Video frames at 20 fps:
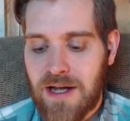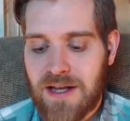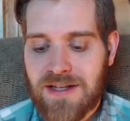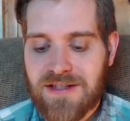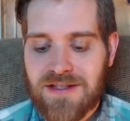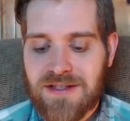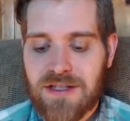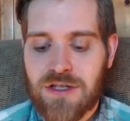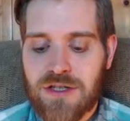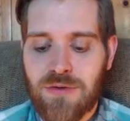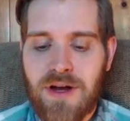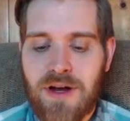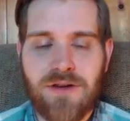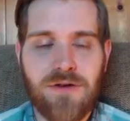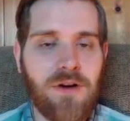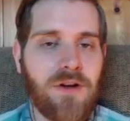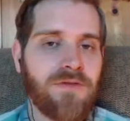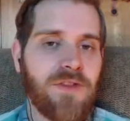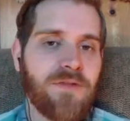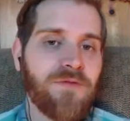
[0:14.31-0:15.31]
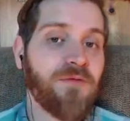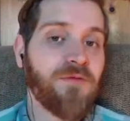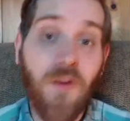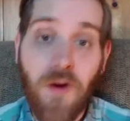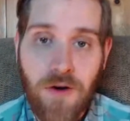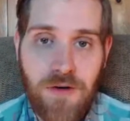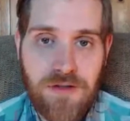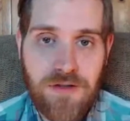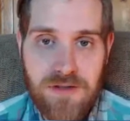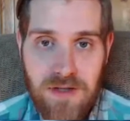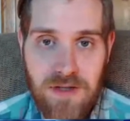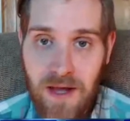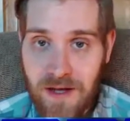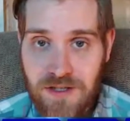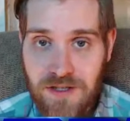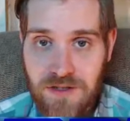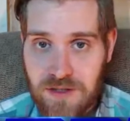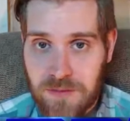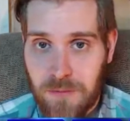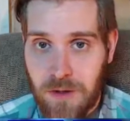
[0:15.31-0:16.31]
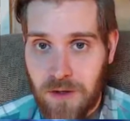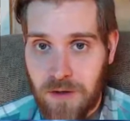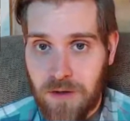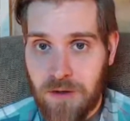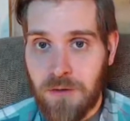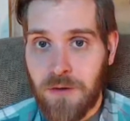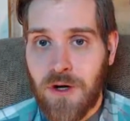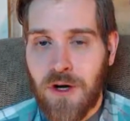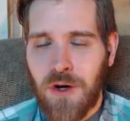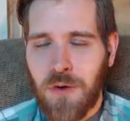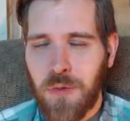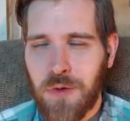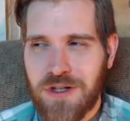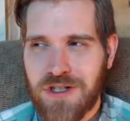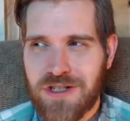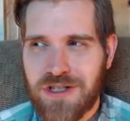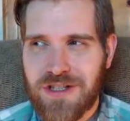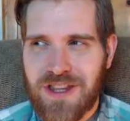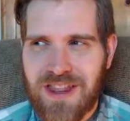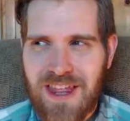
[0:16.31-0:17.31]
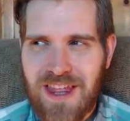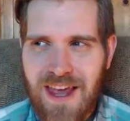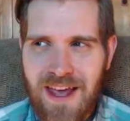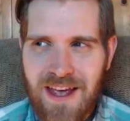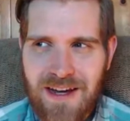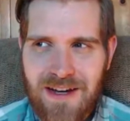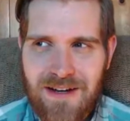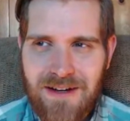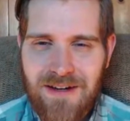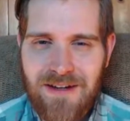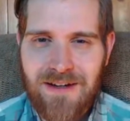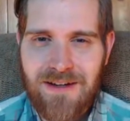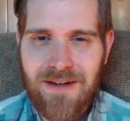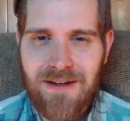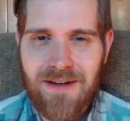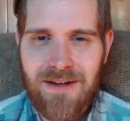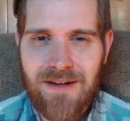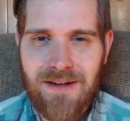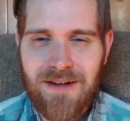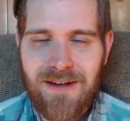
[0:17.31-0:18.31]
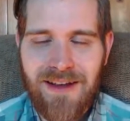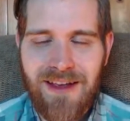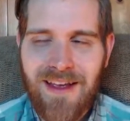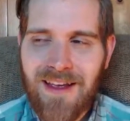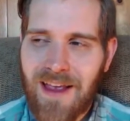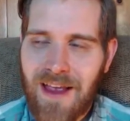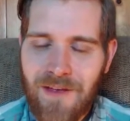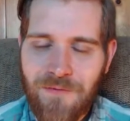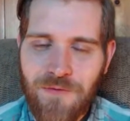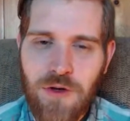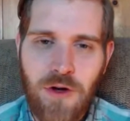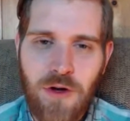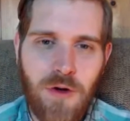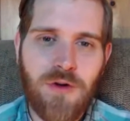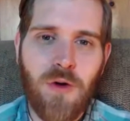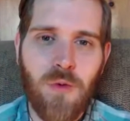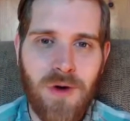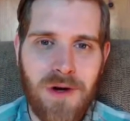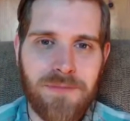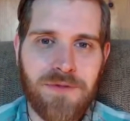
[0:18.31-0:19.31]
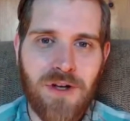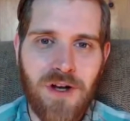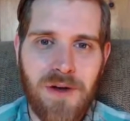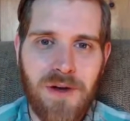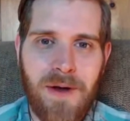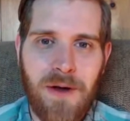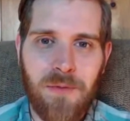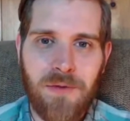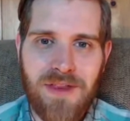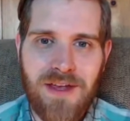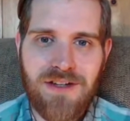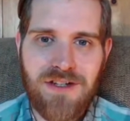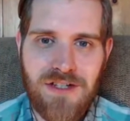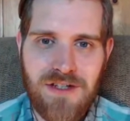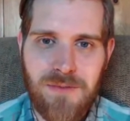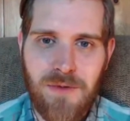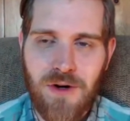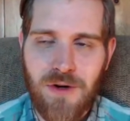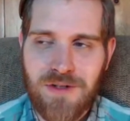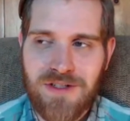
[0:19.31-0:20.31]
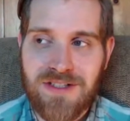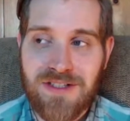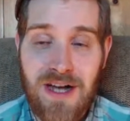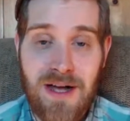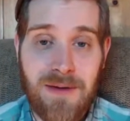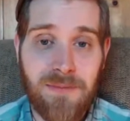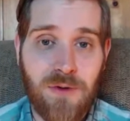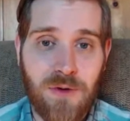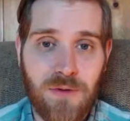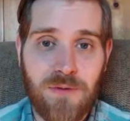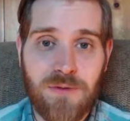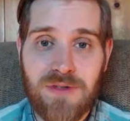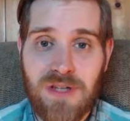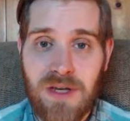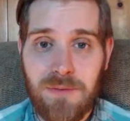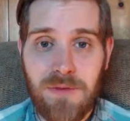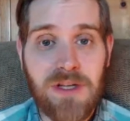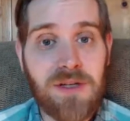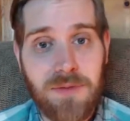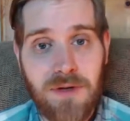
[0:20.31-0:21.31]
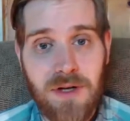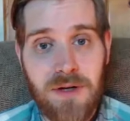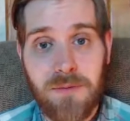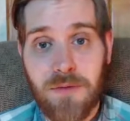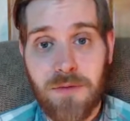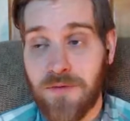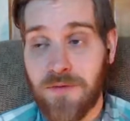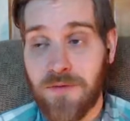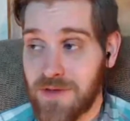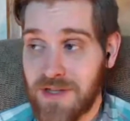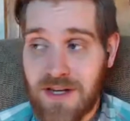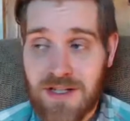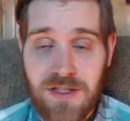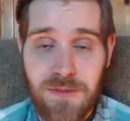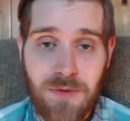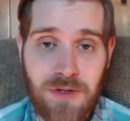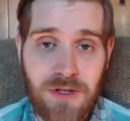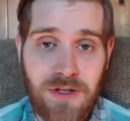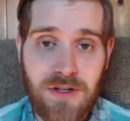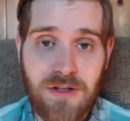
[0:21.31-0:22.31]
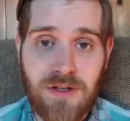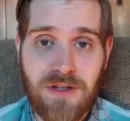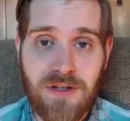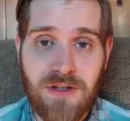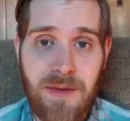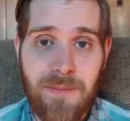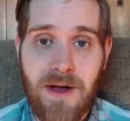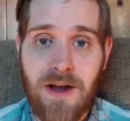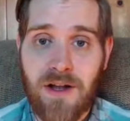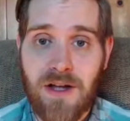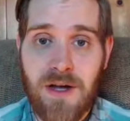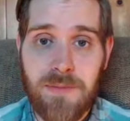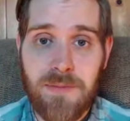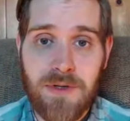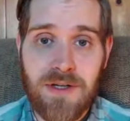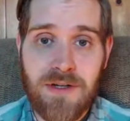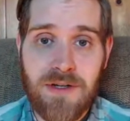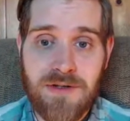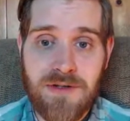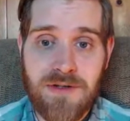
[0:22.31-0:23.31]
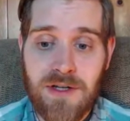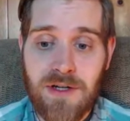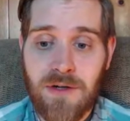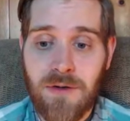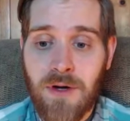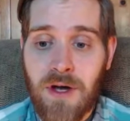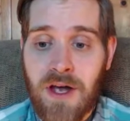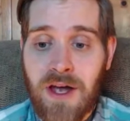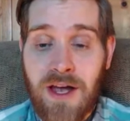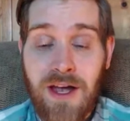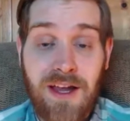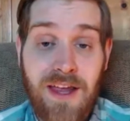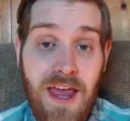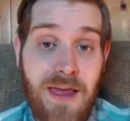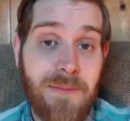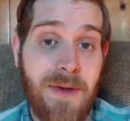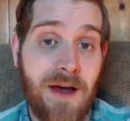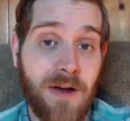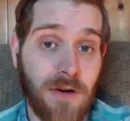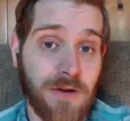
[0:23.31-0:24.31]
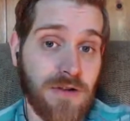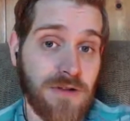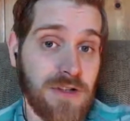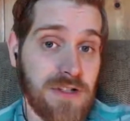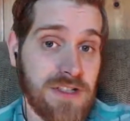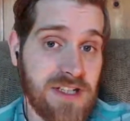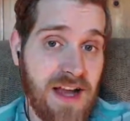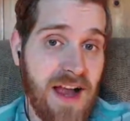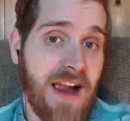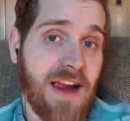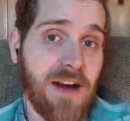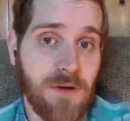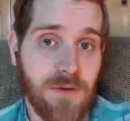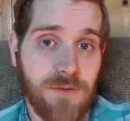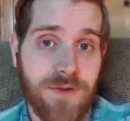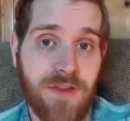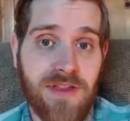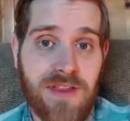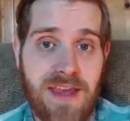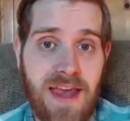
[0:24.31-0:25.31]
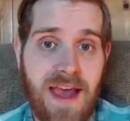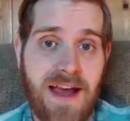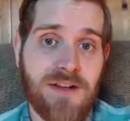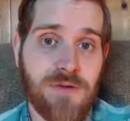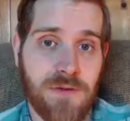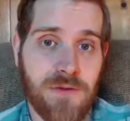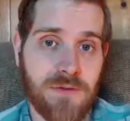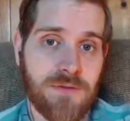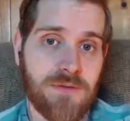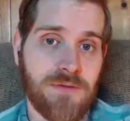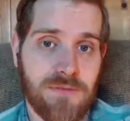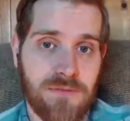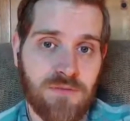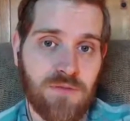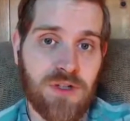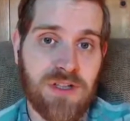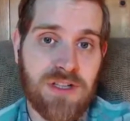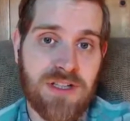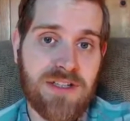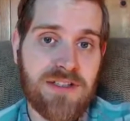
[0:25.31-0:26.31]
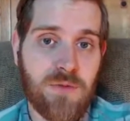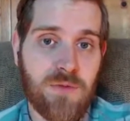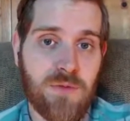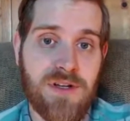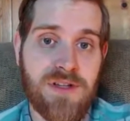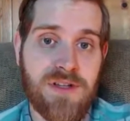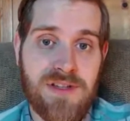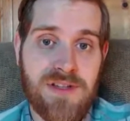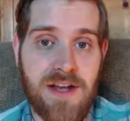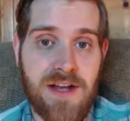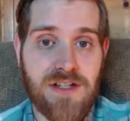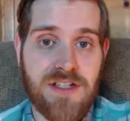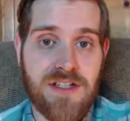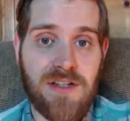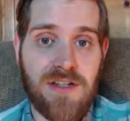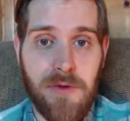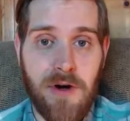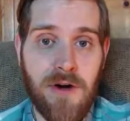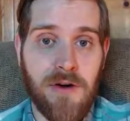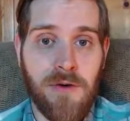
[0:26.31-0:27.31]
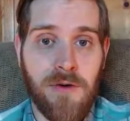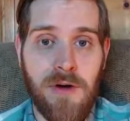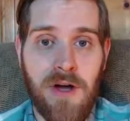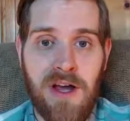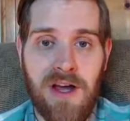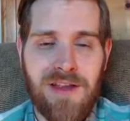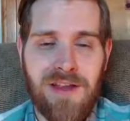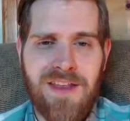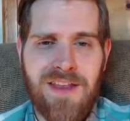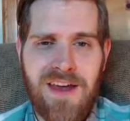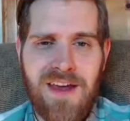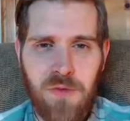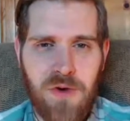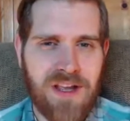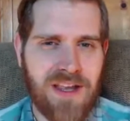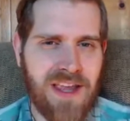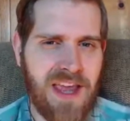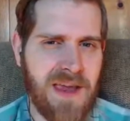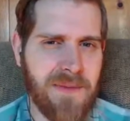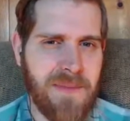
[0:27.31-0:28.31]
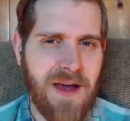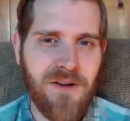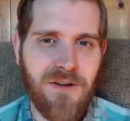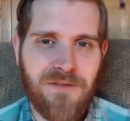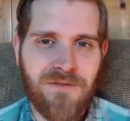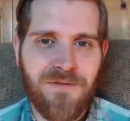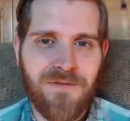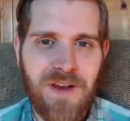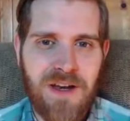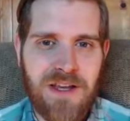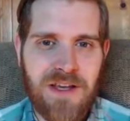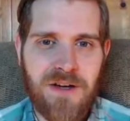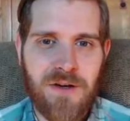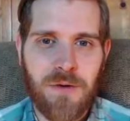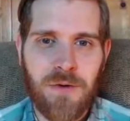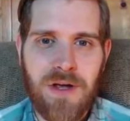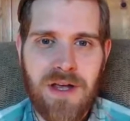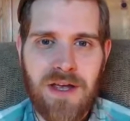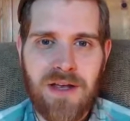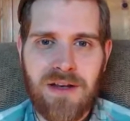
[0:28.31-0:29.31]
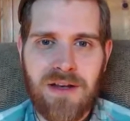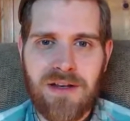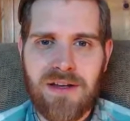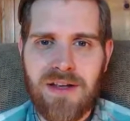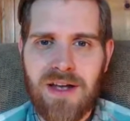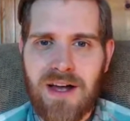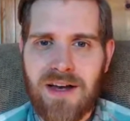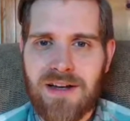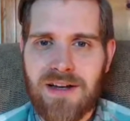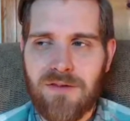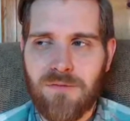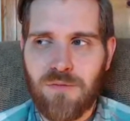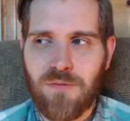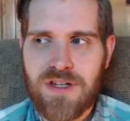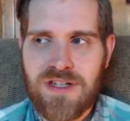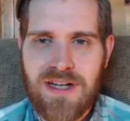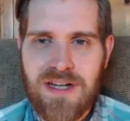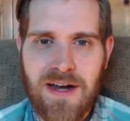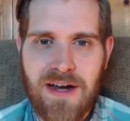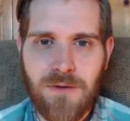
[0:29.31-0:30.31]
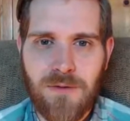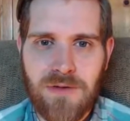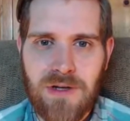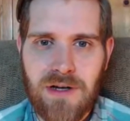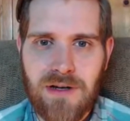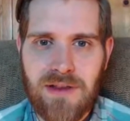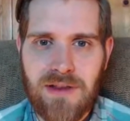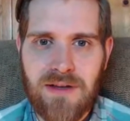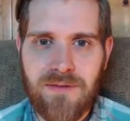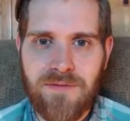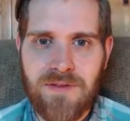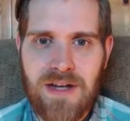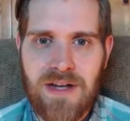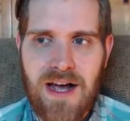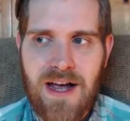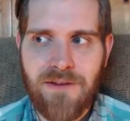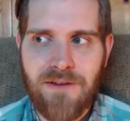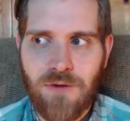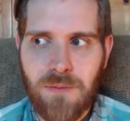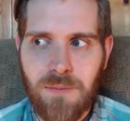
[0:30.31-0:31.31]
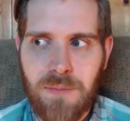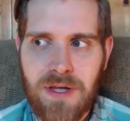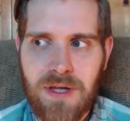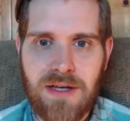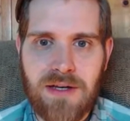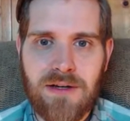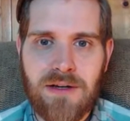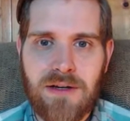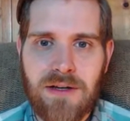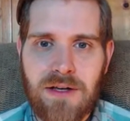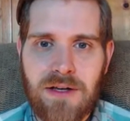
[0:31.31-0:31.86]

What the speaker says: He's the director of the first Edge of Tomorrow, which then, if you don't know what I'm talking about with Edge of Tomorrow, it's a Tom Cruise, Emily Blunt movie. It was actually pretty good. Came out a couple years ago. Came out under the title, the theatrical release was Edge of Tomorrow. Then when it came out on video, it got retitled Live, Die, Repeat.